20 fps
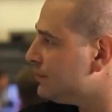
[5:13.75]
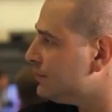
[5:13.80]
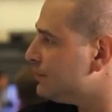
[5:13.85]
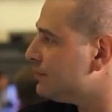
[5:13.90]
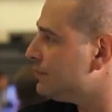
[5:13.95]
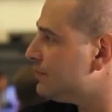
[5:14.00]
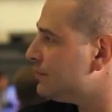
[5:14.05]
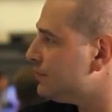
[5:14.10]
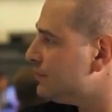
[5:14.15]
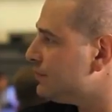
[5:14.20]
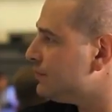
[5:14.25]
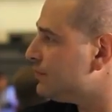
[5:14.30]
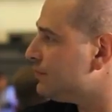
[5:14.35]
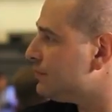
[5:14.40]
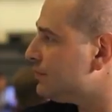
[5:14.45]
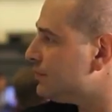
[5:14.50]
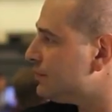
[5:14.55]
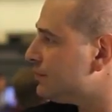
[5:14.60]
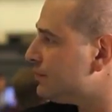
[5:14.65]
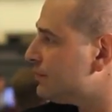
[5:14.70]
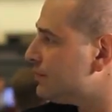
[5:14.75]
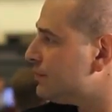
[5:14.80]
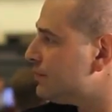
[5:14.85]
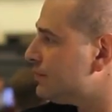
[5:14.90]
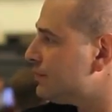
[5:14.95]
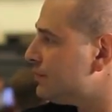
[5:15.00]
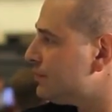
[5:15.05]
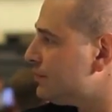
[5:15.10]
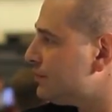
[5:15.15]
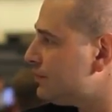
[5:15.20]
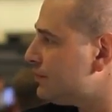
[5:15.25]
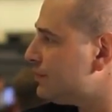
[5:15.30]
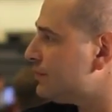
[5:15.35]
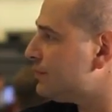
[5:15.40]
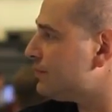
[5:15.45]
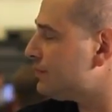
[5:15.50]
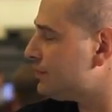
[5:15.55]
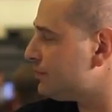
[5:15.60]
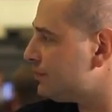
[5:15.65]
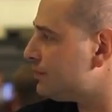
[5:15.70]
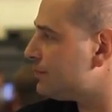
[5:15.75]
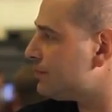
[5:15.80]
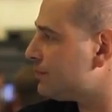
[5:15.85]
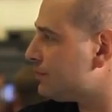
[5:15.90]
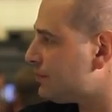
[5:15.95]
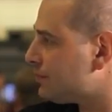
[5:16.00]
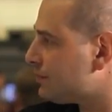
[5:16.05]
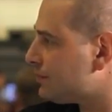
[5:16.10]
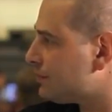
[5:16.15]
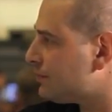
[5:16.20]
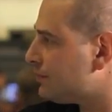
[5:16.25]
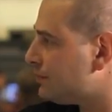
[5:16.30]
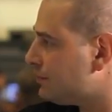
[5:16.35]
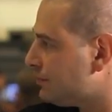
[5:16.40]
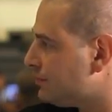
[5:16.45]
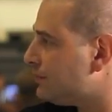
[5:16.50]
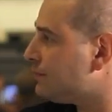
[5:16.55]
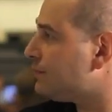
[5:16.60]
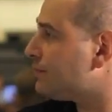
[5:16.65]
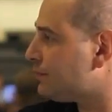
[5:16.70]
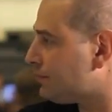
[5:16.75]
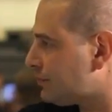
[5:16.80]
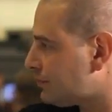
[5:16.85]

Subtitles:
(not speaking)